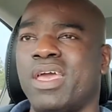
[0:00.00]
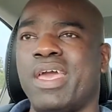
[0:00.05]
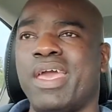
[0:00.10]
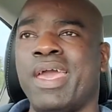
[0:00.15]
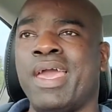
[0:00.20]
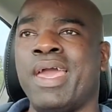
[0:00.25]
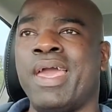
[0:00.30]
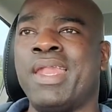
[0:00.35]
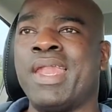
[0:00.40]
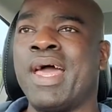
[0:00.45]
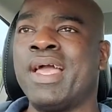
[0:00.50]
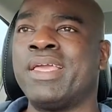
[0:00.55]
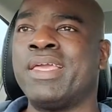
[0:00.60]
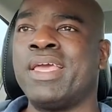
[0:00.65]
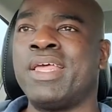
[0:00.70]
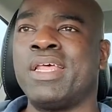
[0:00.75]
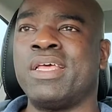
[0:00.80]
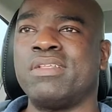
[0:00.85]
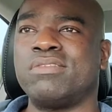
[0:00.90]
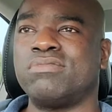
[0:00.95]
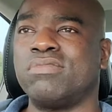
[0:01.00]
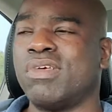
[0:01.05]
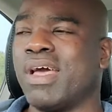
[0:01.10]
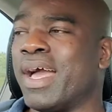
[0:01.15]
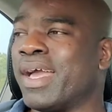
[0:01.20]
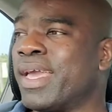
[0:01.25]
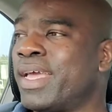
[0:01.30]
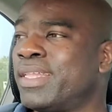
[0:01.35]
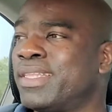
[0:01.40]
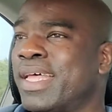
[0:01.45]
And I get it. I
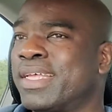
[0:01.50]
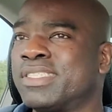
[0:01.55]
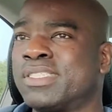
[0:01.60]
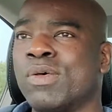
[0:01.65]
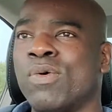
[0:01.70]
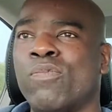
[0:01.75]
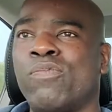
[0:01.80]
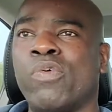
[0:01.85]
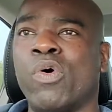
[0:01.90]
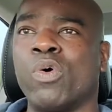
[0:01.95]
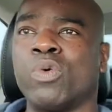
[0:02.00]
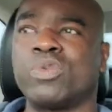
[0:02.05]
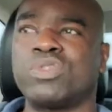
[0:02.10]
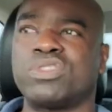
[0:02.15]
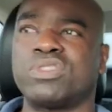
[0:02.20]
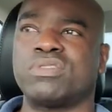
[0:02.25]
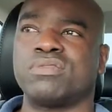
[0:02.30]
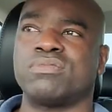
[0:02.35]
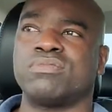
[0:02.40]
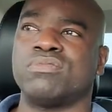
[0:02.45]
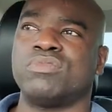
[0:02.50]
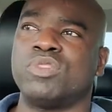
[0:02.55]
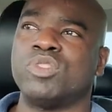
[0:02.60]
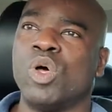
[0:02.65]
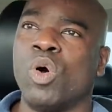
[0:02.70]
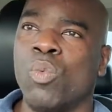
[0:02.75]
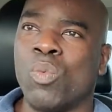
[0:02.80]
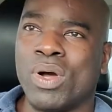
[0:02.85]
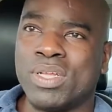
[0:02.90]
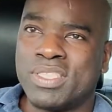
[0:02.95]
get that some folks
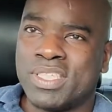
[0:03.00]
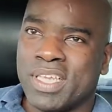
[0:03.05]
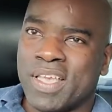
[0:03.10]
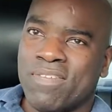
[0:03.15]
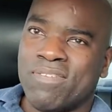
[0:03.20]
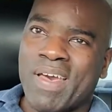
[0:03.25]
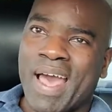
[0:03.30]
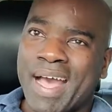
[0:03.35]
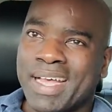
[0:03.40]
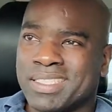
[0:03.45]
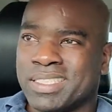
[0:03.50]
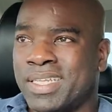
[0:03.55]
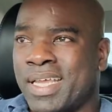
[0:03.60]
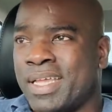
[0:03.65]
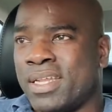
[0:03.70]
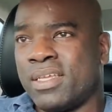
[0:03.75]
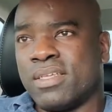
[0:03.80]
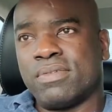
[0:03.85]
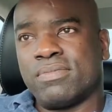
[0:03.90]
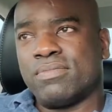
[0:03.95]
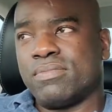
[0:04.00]
don't want to get vaccinated.